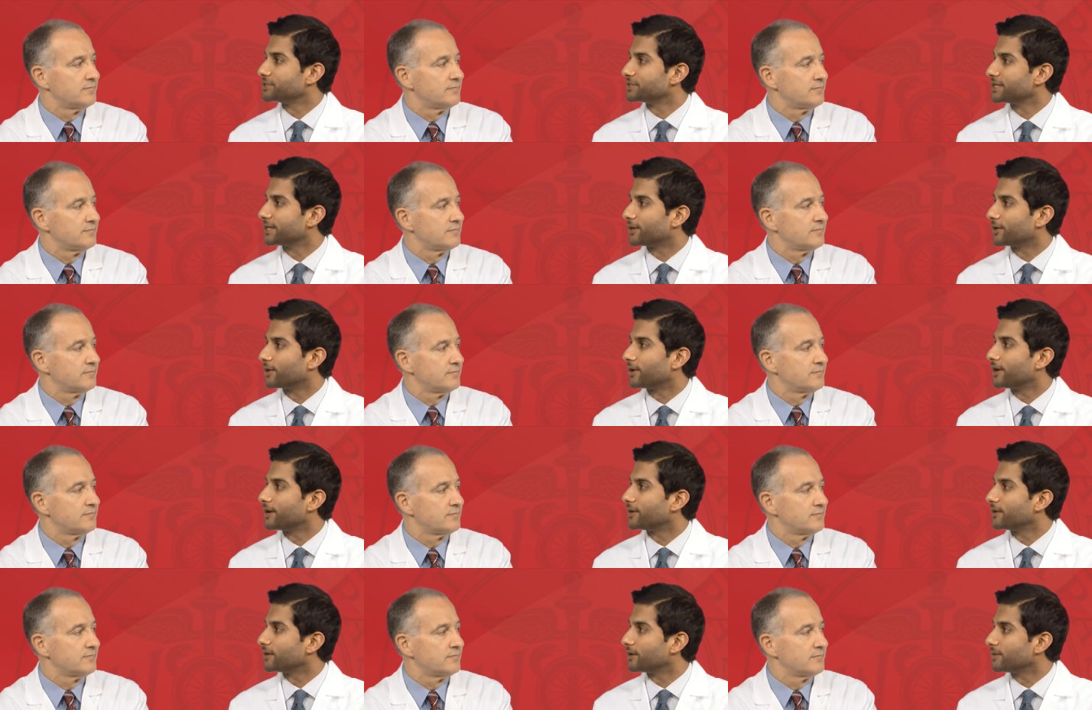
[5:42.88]
Speaker 1: that are
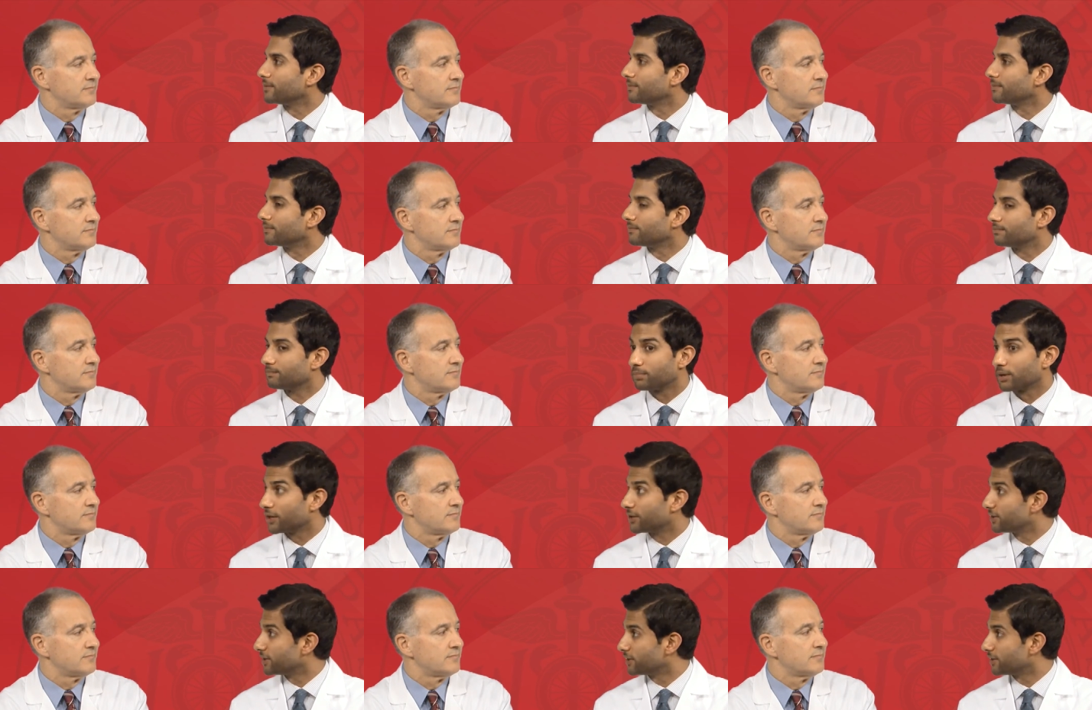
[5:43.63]
on um,
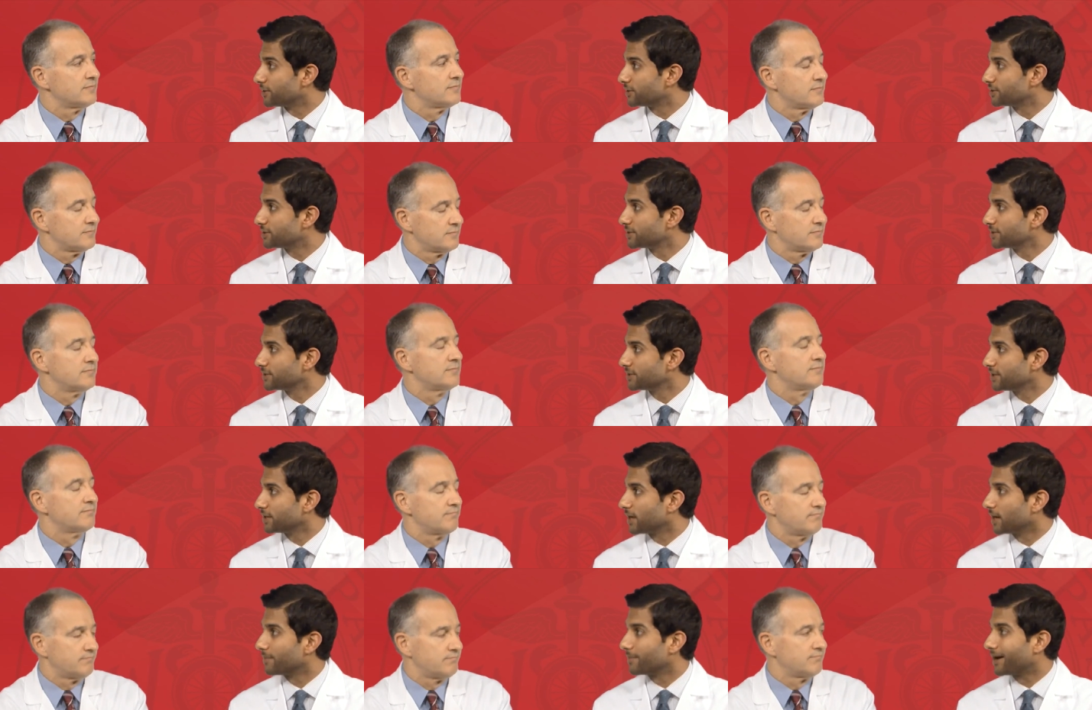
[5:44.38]
blood thinners.
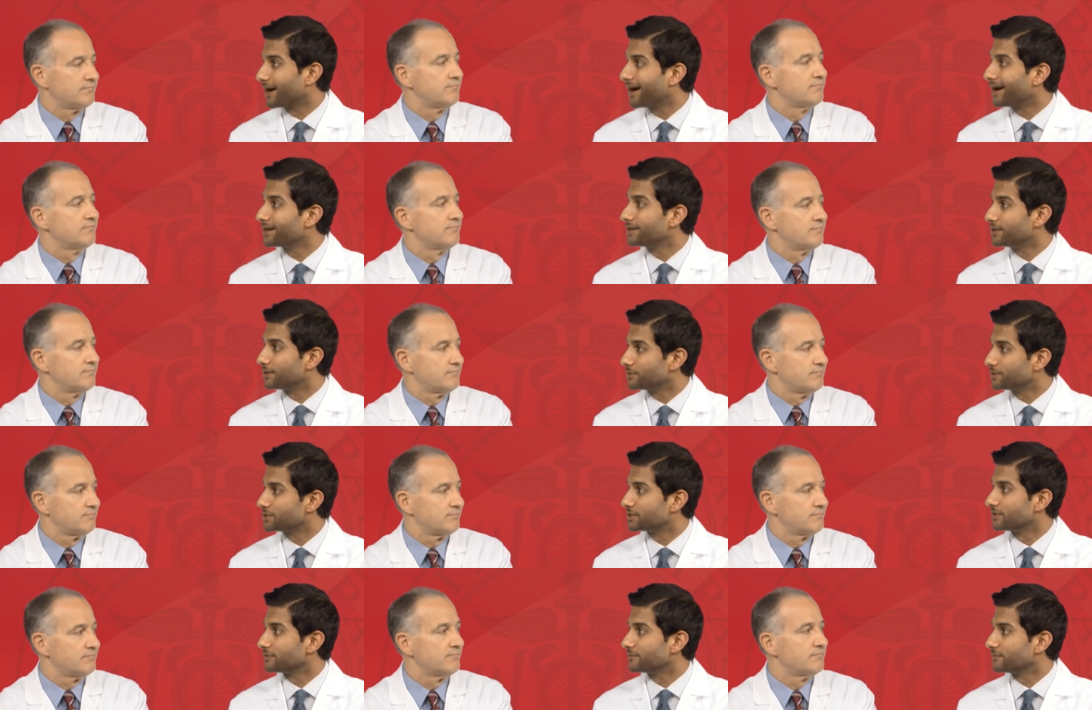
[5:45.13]
Um, a high
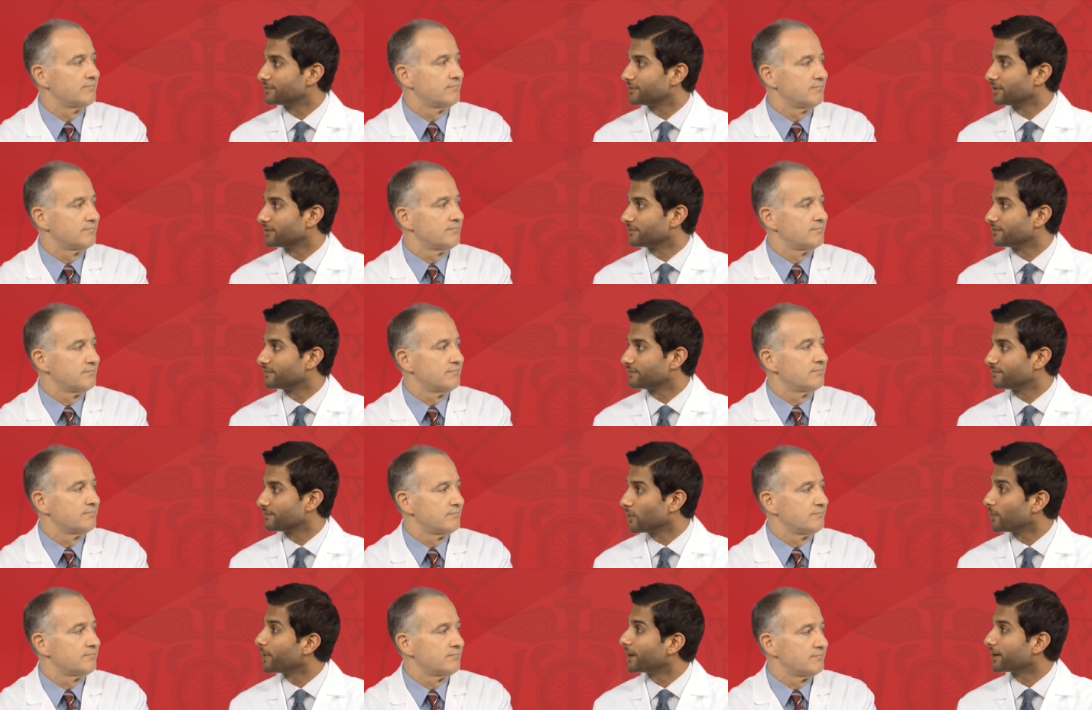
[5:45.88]
dose of, of
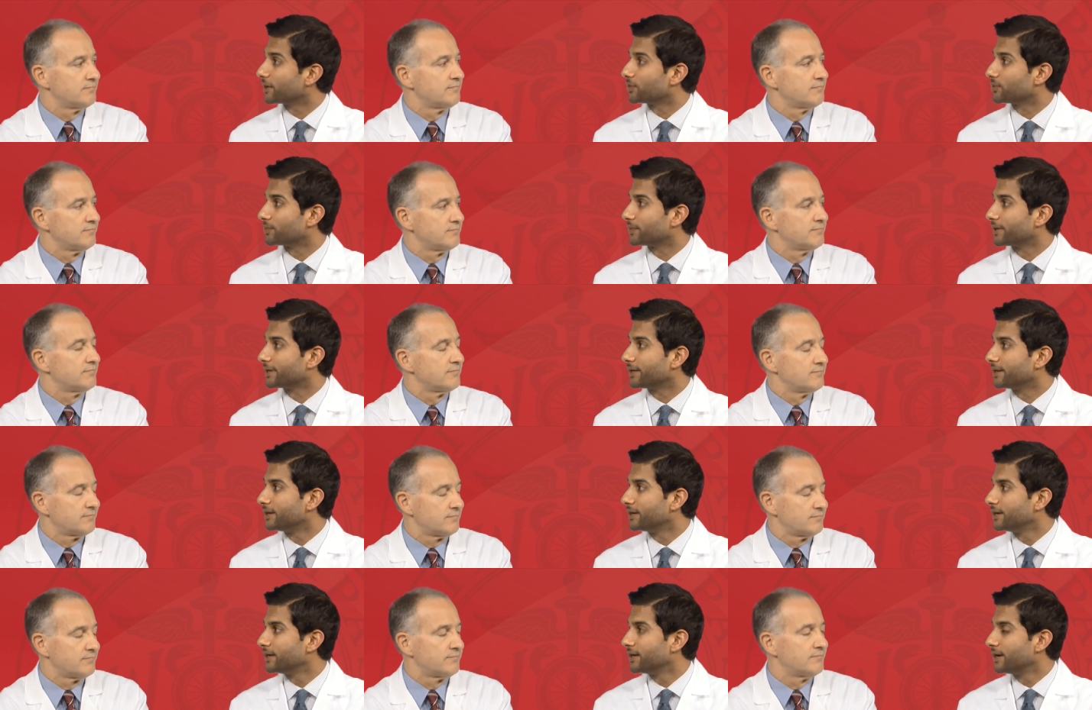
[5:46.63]
omega-3
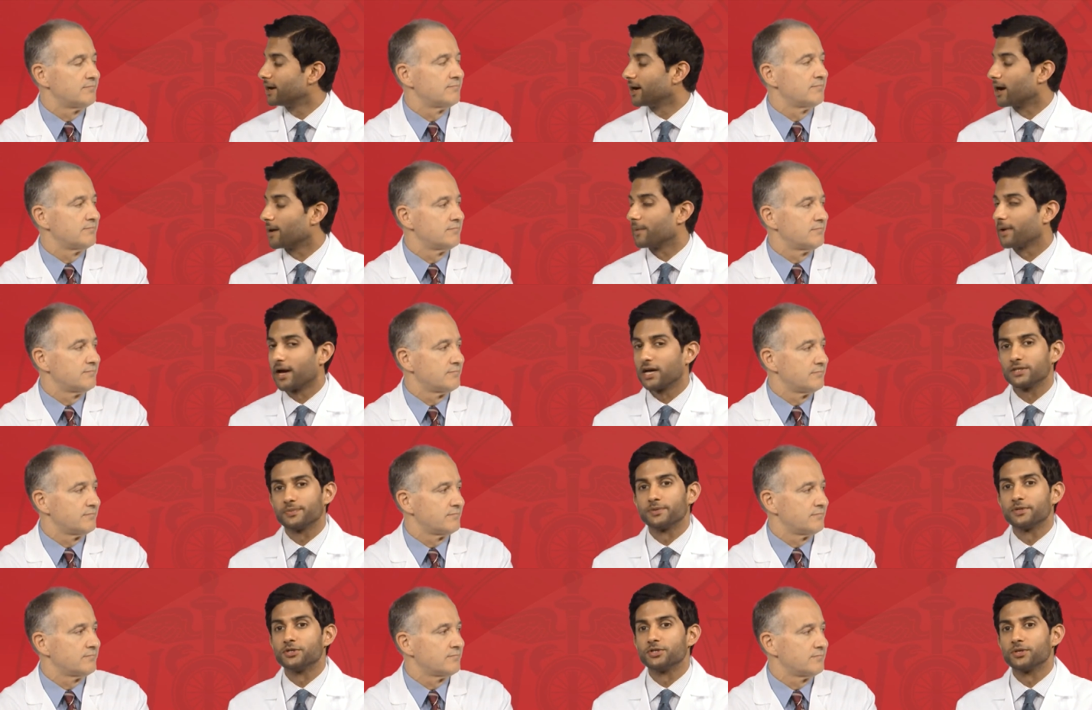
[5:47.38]
um,
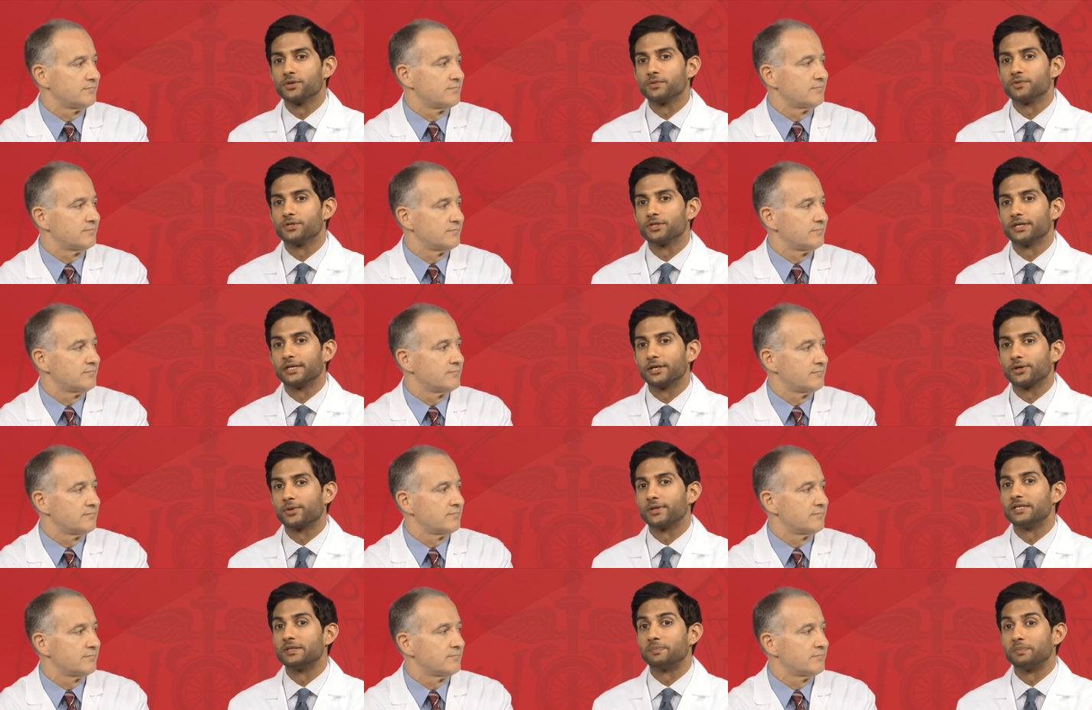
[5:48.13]
has been shown to
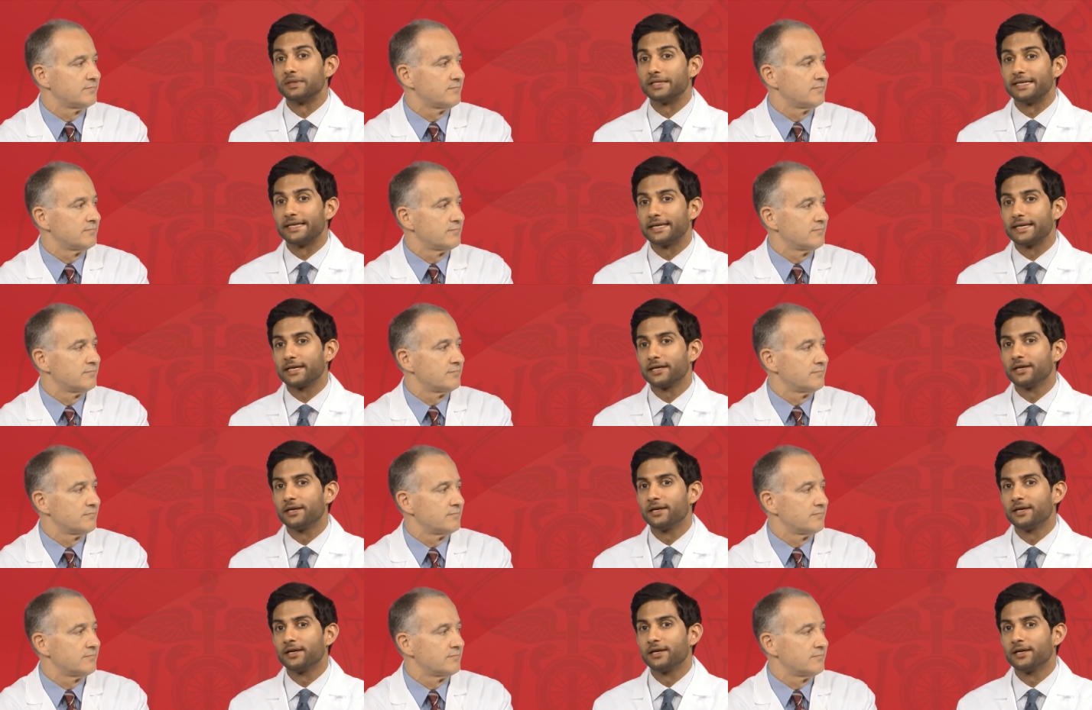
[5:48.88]
increase bleeding.